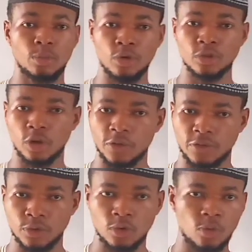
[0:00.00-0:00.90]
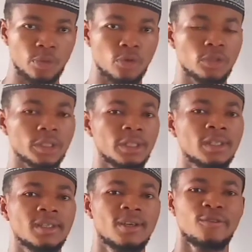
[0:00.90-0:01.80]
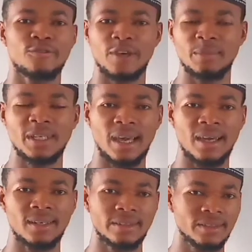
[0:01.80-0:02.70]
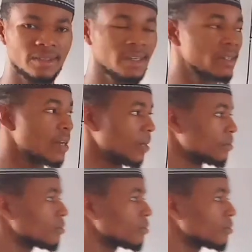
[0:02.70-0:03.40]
both of you opened in feminine gender.